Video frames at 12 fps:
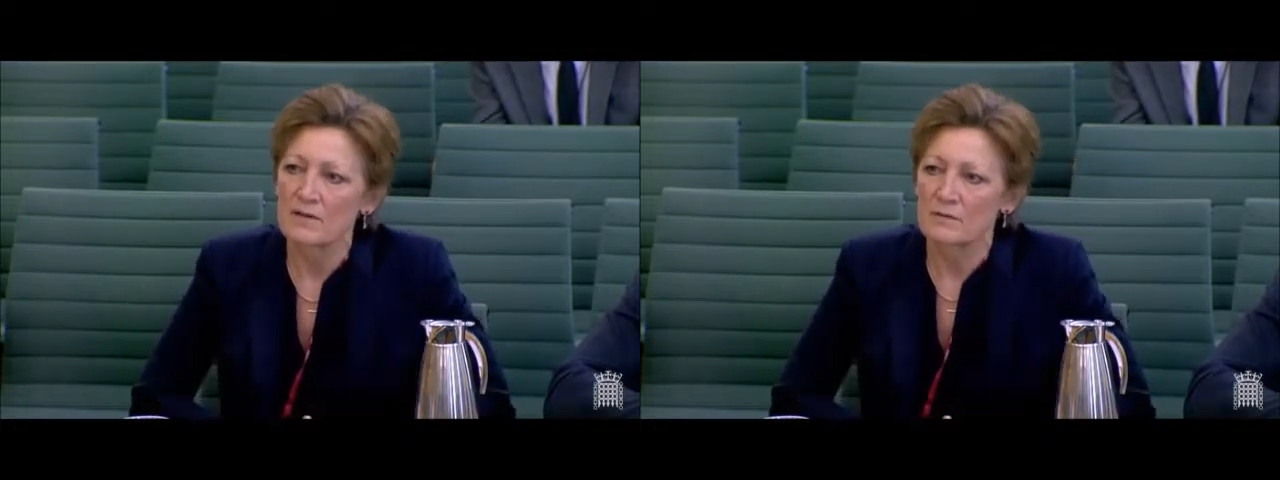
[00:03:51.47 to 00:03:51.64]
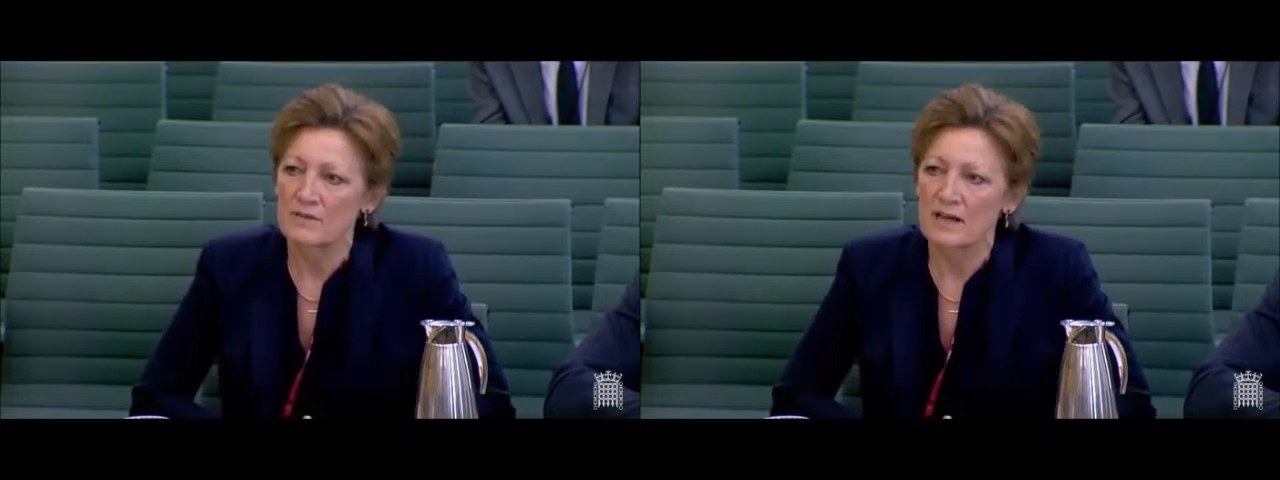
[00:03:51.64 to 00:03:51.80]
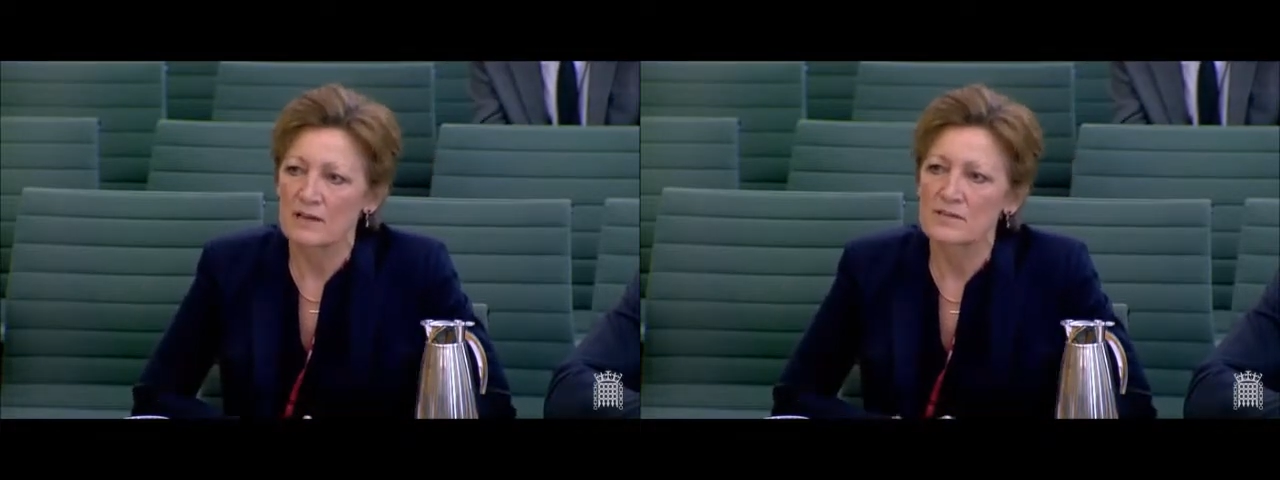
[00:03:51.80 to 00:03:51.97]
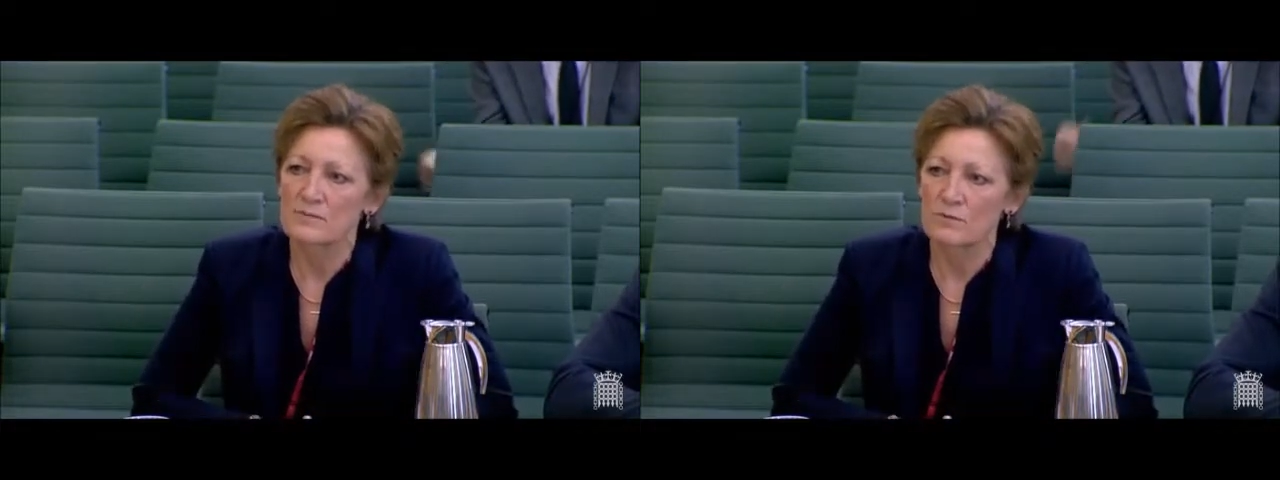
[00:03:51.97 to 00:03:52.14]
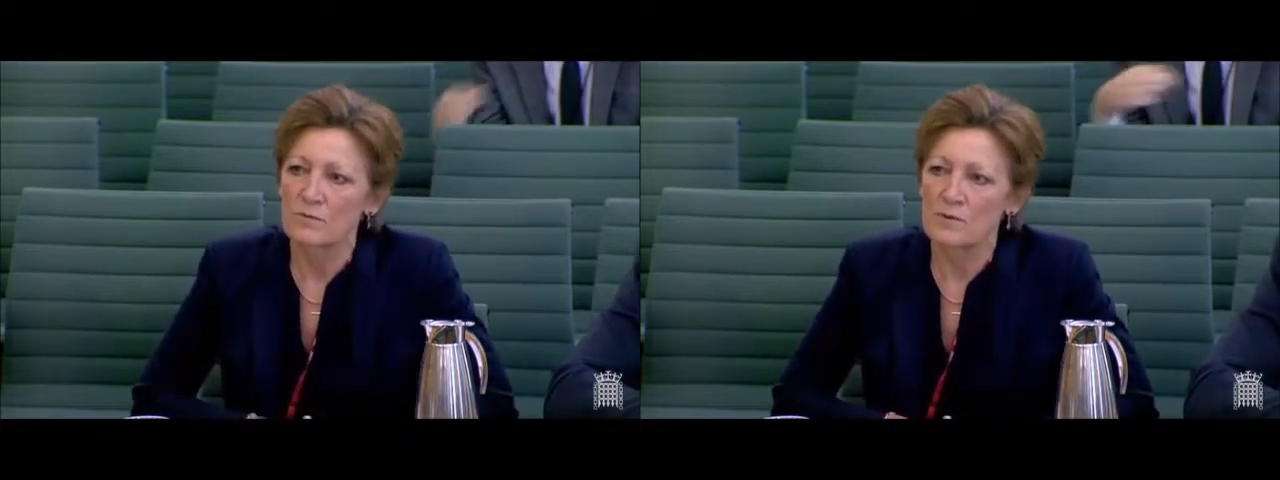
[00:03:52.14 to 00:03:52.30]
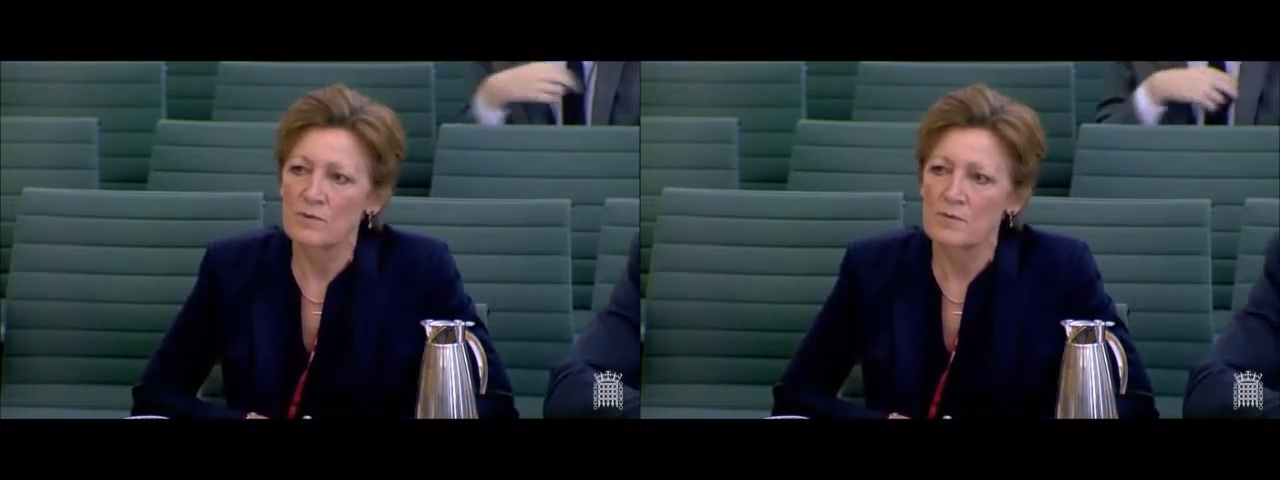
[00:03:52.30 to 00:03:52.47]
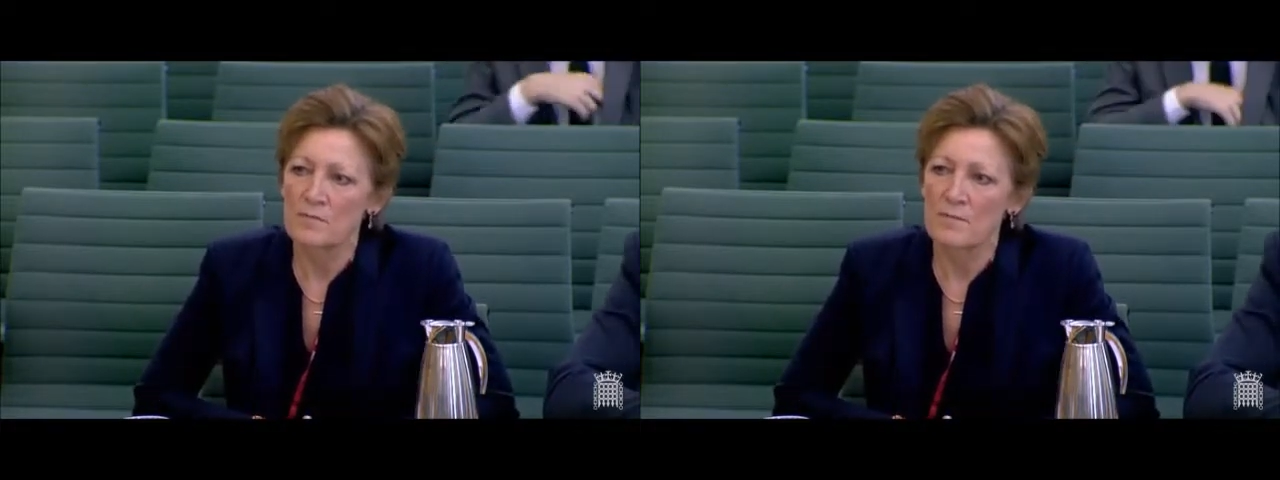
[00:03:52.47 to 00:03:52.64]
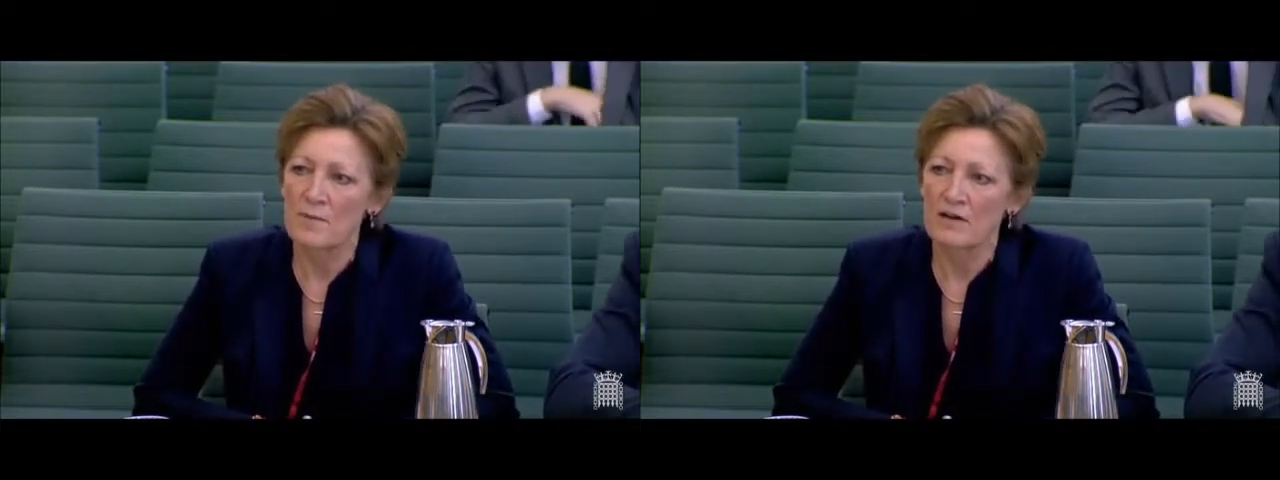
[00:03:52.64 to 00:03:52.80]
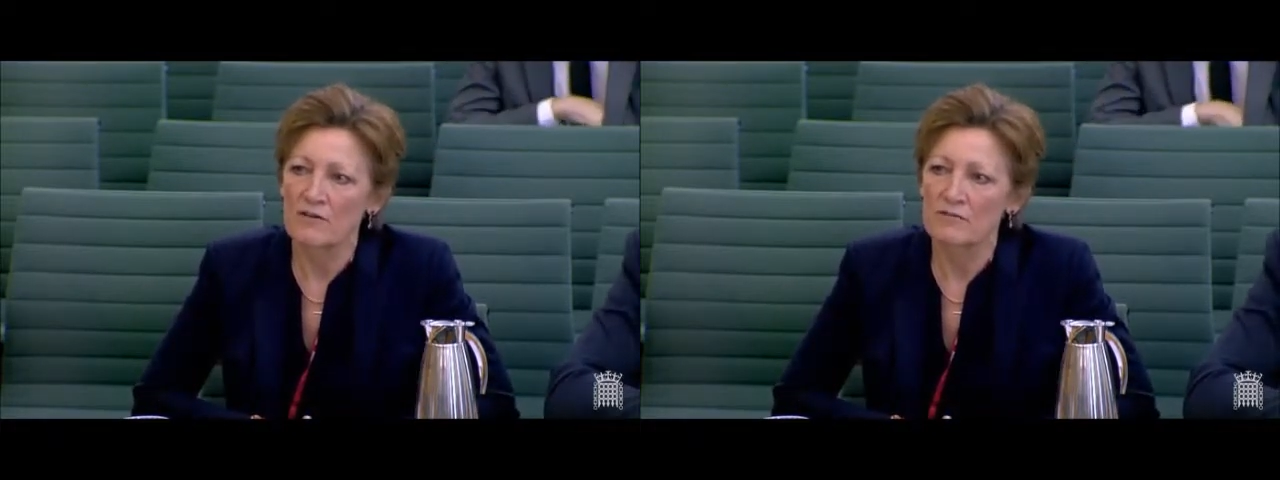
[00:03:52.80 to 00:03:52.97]
that's what we were
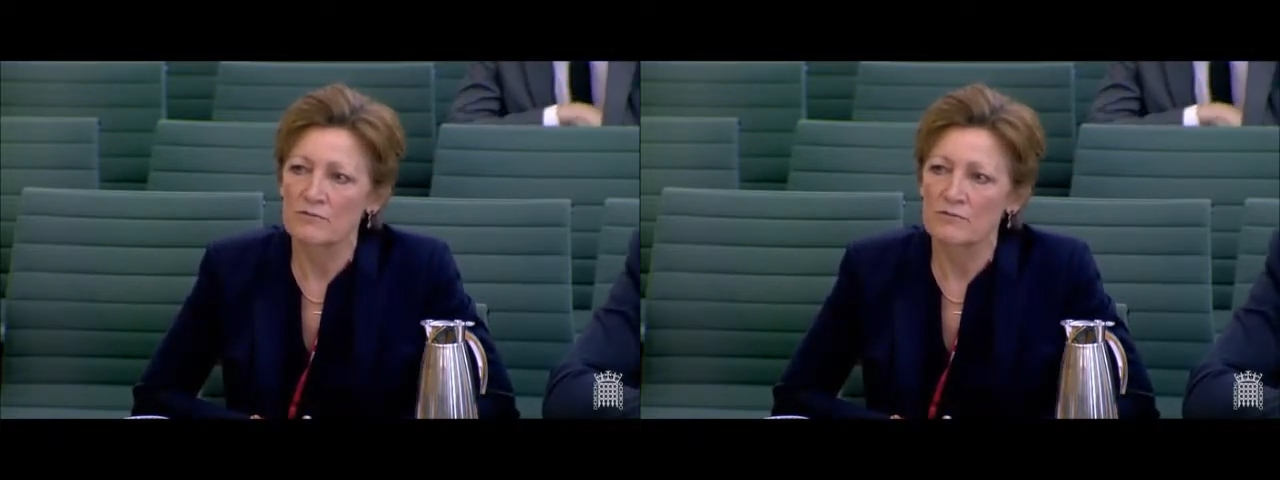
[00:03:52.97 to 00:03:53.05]
preparing for.